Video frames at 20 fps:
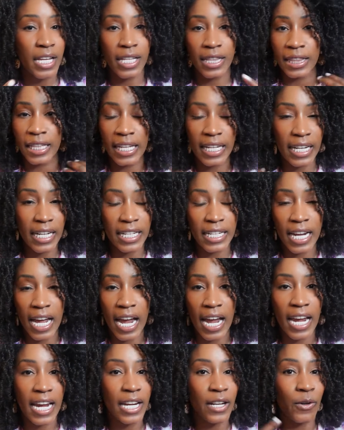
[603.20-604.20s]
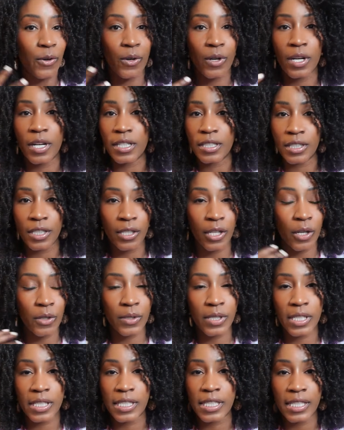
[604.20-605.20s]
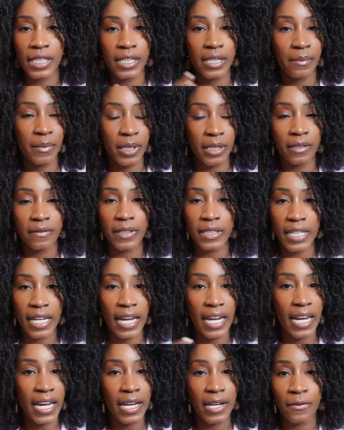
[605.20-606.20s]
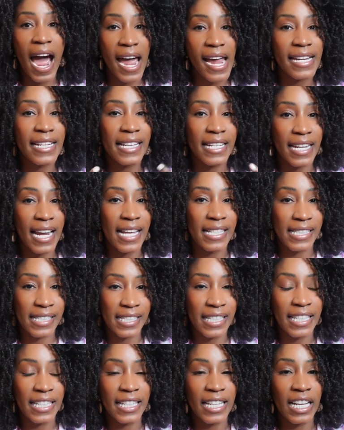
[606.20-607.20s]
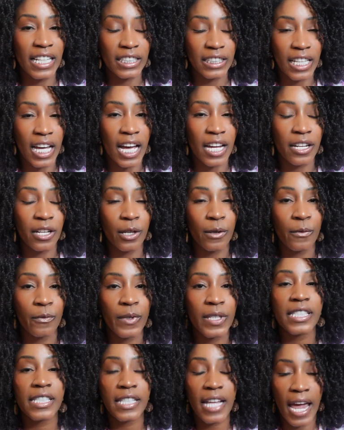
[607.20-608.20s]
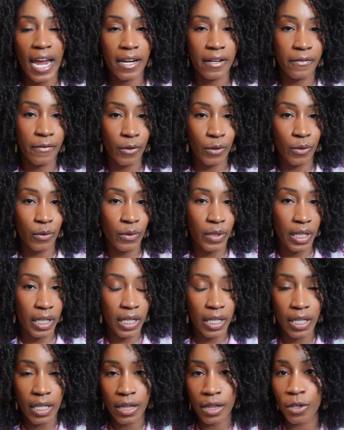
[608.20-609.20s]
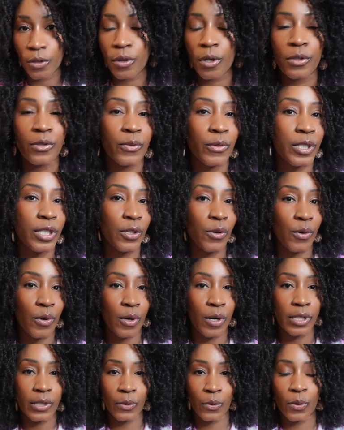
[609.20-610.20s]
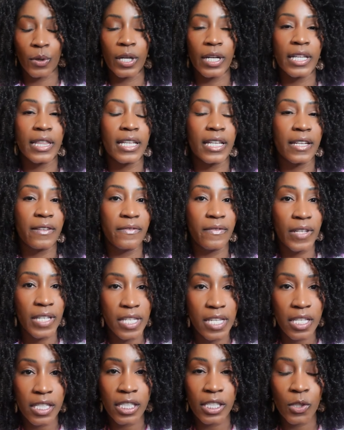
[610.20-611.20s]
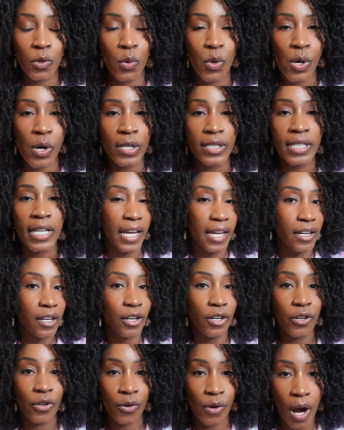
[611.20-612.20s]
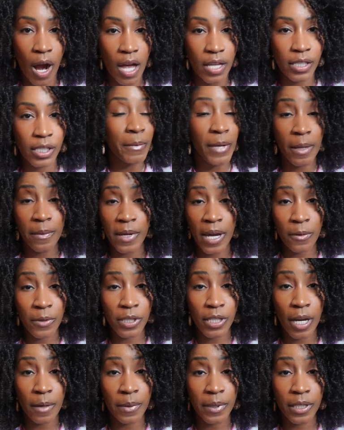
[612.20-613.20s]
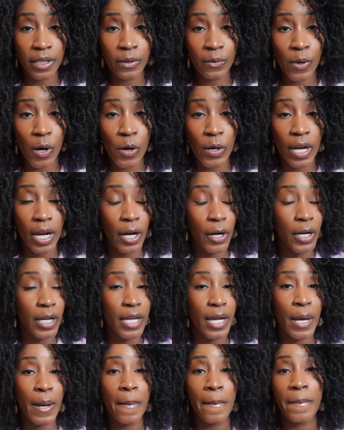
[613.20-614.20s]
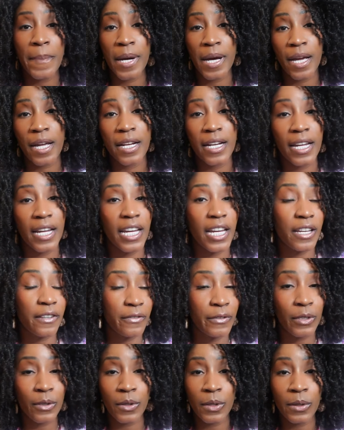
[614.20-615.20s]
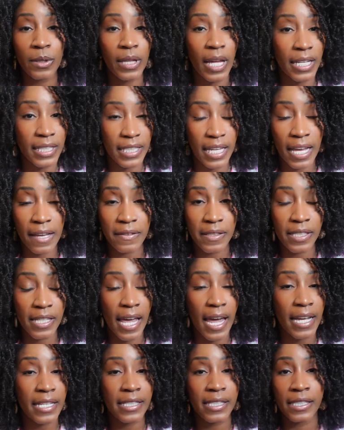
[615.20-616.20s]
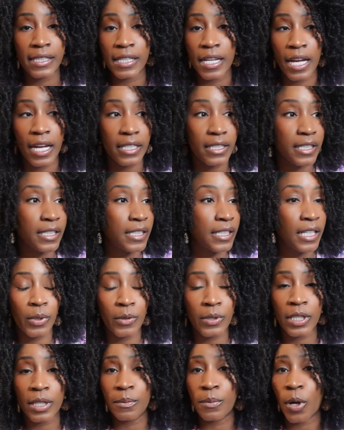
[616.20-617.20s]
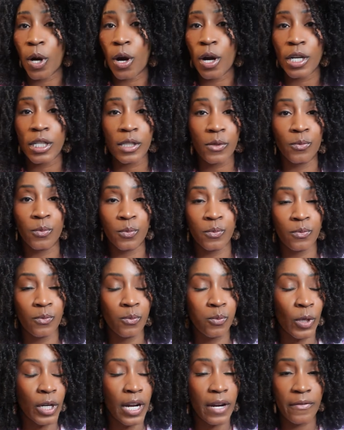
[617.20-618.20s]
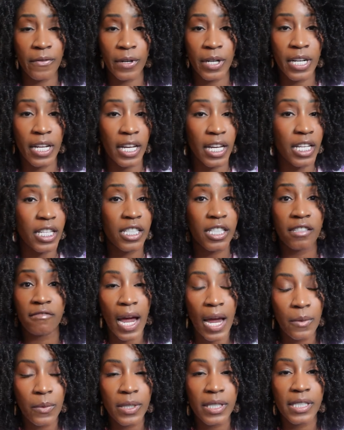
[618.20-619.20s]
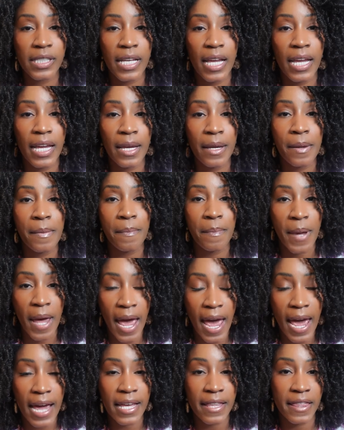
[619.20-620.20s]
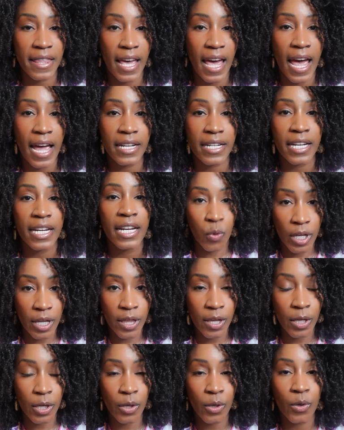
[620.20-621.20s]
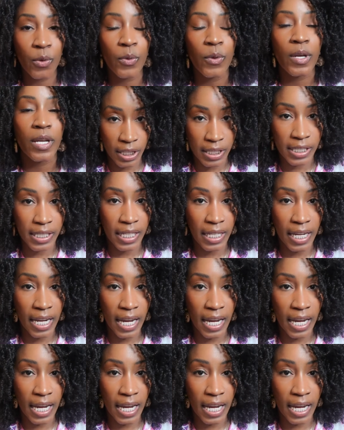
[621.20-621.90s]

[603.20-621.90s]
late at night or, just in the middle of the day. I did not see a lot of snack food in the grocery stores or in the convenience stores and across. Maybe I was shopping in the wrong area, but if you like to have snacks, nuts, protein bars, whatever it is, I would say pack that with you just in